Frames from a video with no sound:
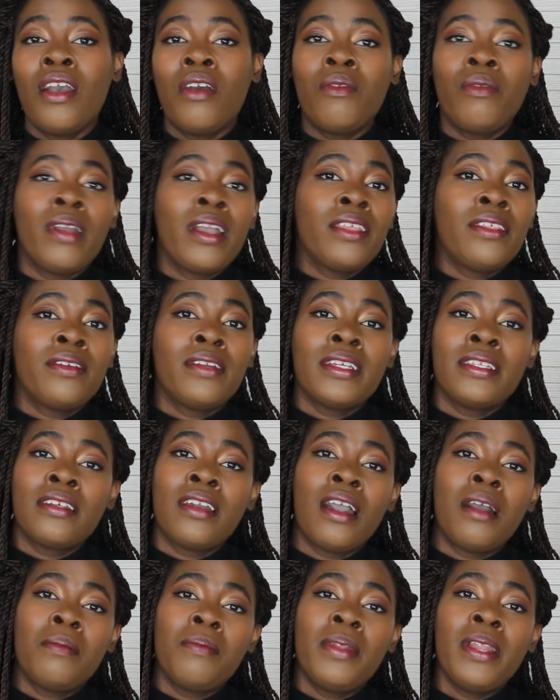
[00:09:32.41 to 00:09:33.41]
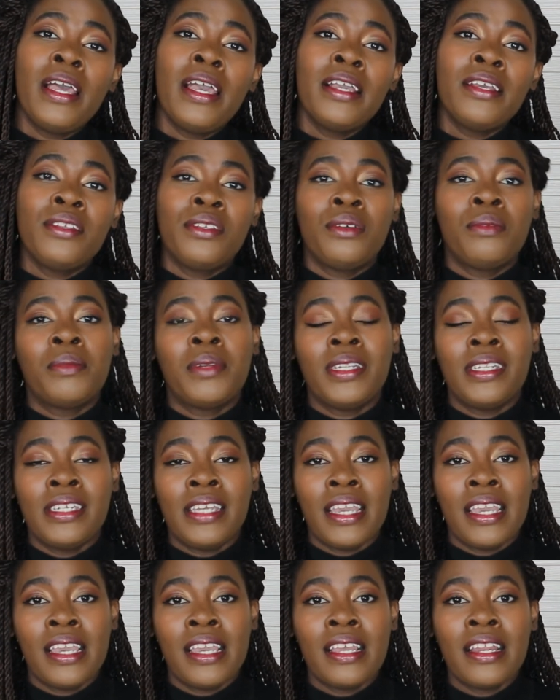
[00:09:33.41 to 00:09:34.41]
whether it's complex or
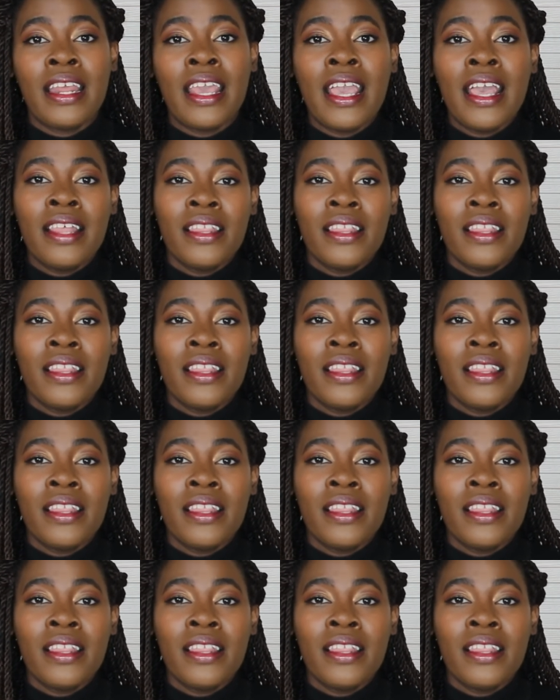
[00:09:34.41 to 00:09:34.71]
mundane,